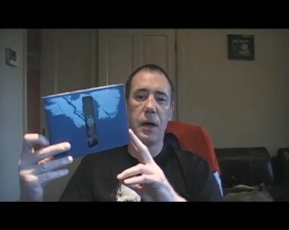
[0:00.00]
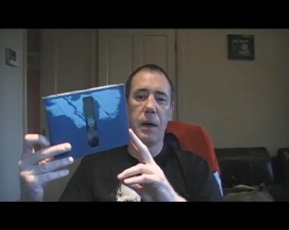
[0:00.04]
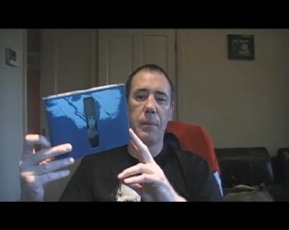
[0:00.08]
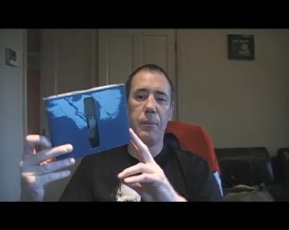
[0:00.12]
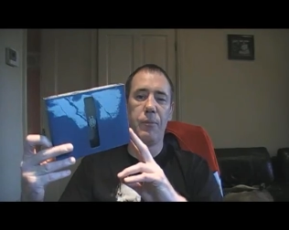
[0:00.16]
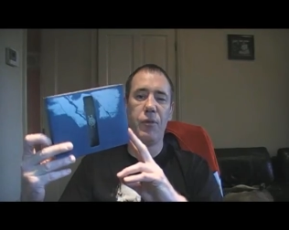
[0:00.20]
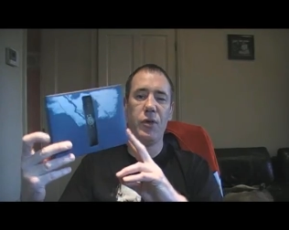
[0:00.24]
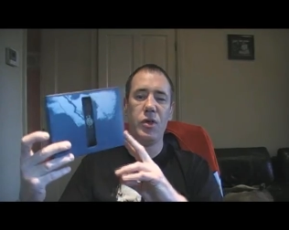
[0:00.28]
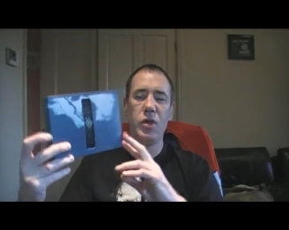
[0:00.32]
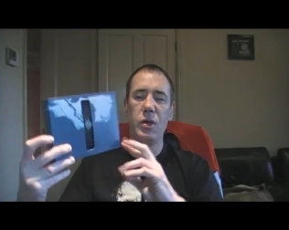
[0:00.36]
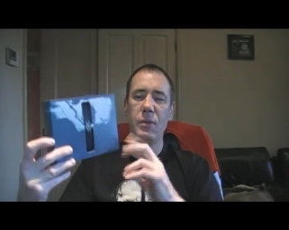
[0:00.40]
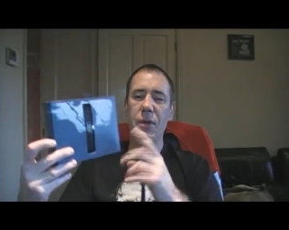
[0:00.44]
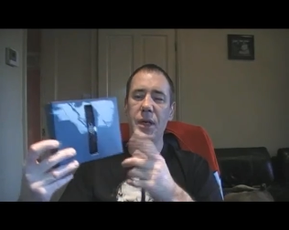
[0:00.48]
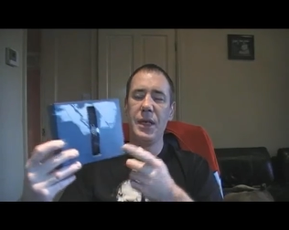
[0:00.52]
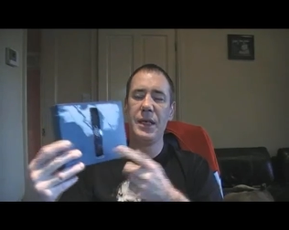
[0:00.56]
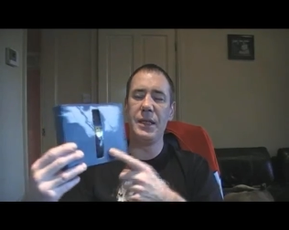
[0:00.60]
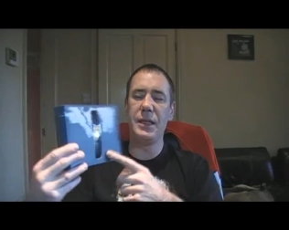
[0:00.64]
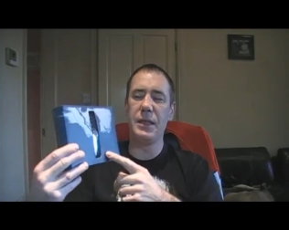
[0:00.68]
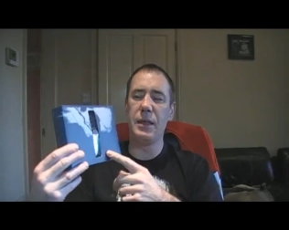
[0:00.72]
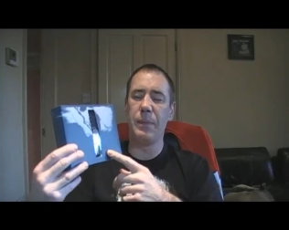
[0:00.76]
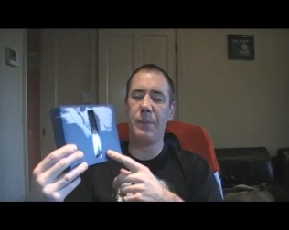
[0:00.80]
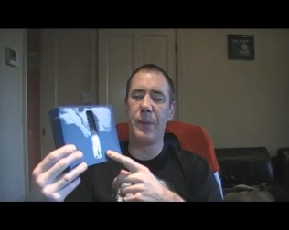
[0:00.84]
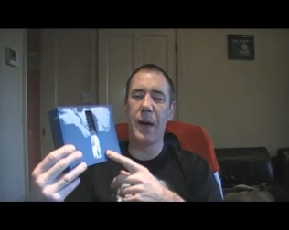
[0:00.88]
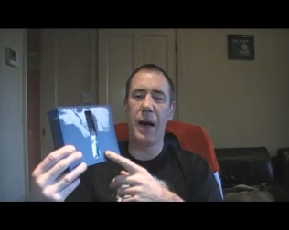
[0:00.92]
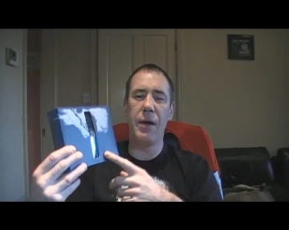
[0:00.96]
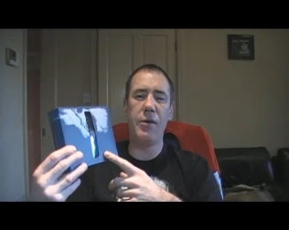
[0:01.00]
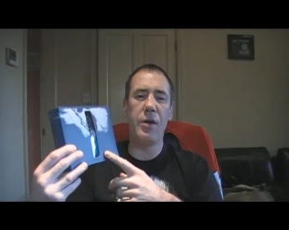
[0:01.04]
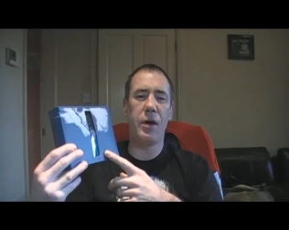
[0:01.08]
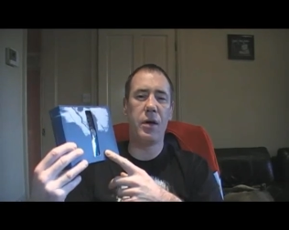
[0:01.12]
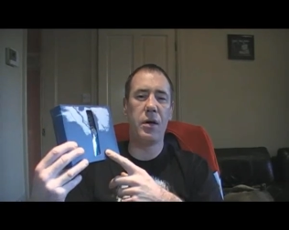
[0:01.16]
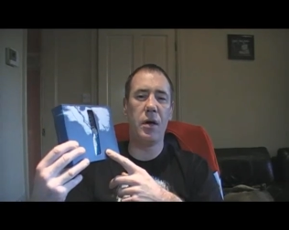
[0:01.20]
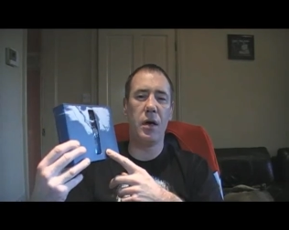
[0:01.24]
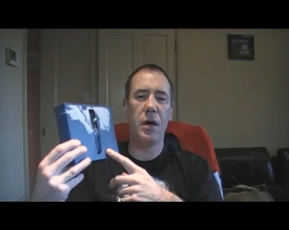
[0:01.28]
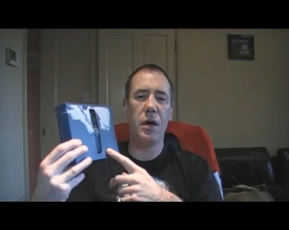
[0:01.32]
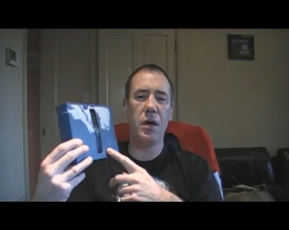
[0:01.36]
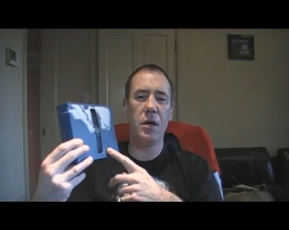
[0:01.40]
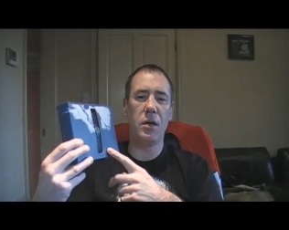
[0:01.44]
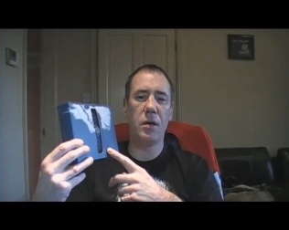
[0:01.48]
I'm presuming this is the
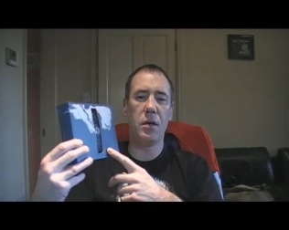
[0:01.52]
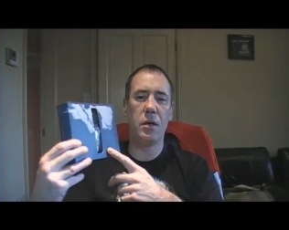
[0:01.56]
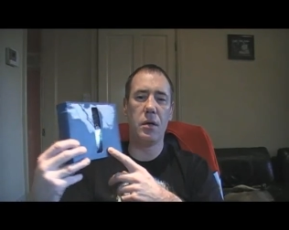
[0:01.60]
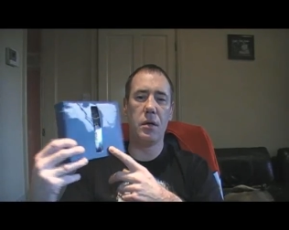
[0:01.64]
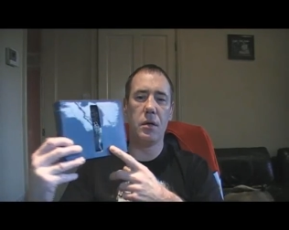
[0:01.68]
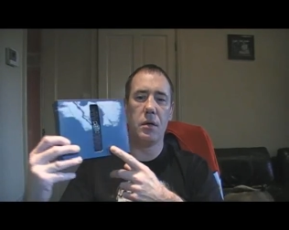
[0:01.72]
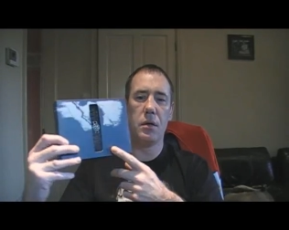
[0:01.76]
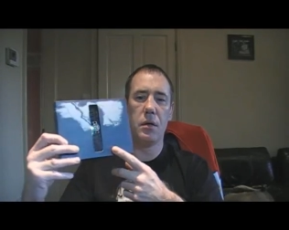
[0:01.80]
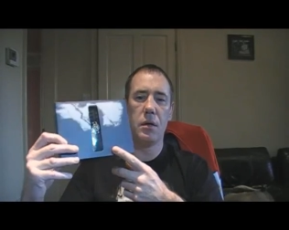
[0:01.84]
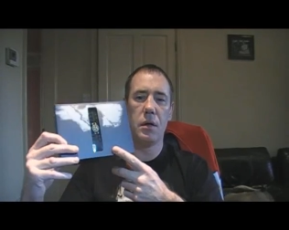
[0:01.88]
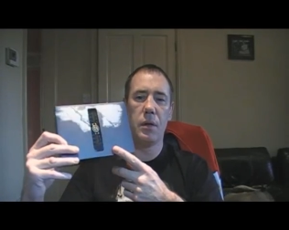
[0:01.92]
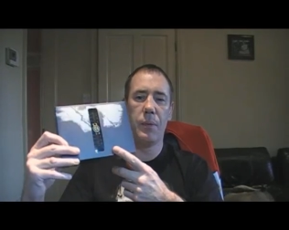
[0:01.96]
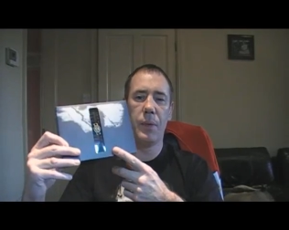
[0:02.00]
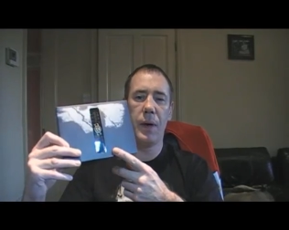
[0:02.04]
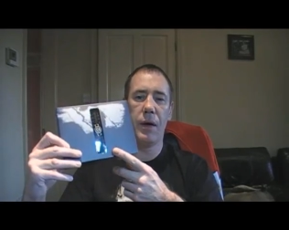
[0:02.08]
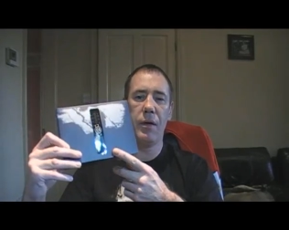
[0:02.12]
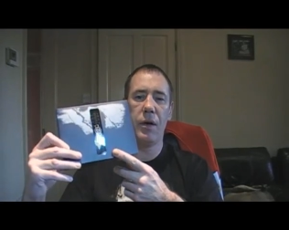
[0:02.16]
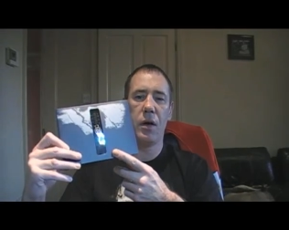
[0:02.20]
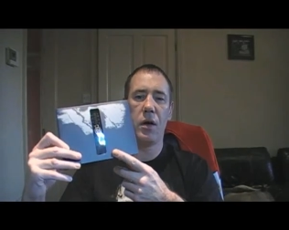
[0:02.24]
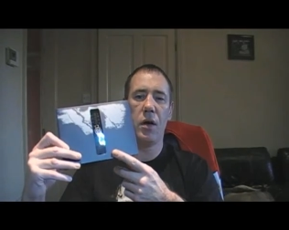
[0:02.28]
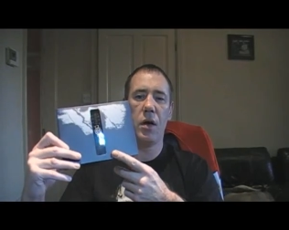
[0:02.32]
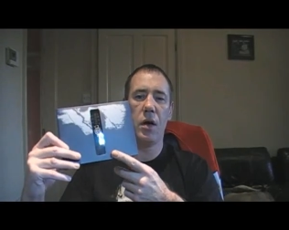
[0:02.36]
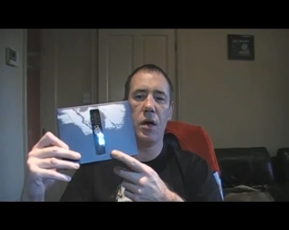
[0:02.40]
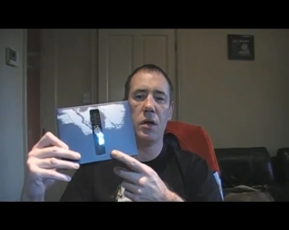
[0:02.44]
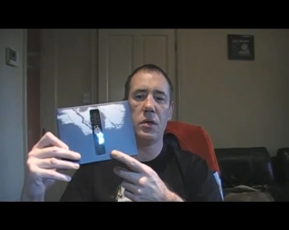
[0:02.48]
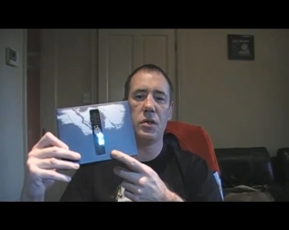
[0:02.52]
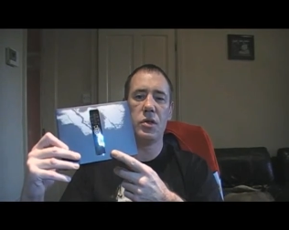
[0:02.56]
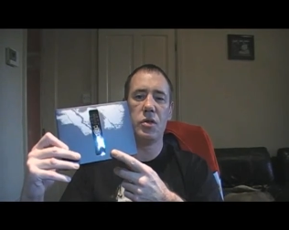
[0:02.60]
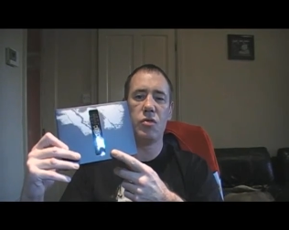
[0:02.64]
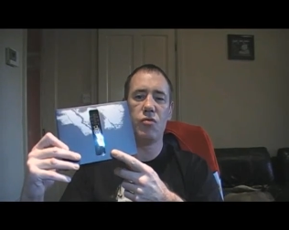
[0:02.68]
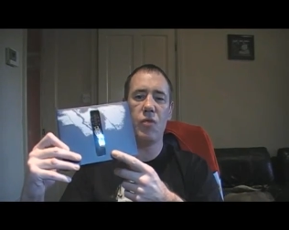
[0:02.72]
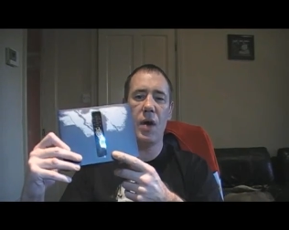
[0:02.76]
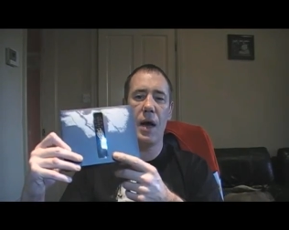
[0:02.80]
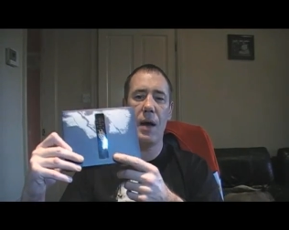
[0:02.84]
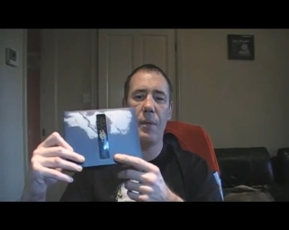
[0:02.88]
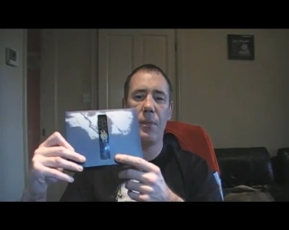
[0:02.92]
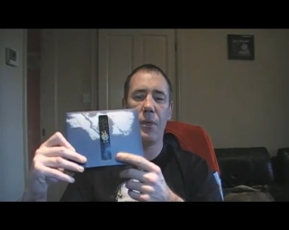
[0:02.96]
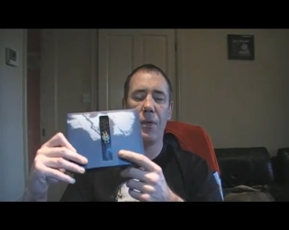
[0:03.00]
paracord, the paracord
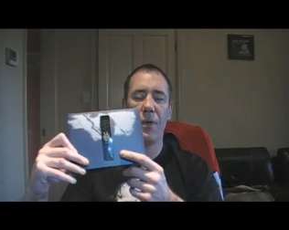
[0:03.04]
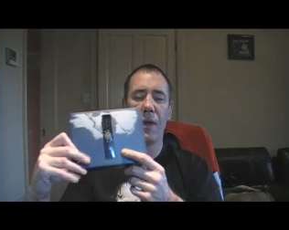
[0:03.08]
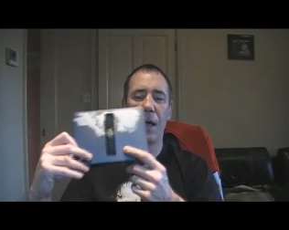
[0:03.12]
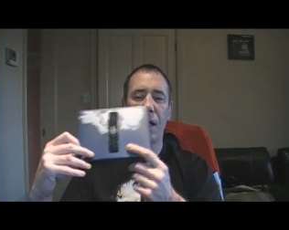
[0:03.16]
strap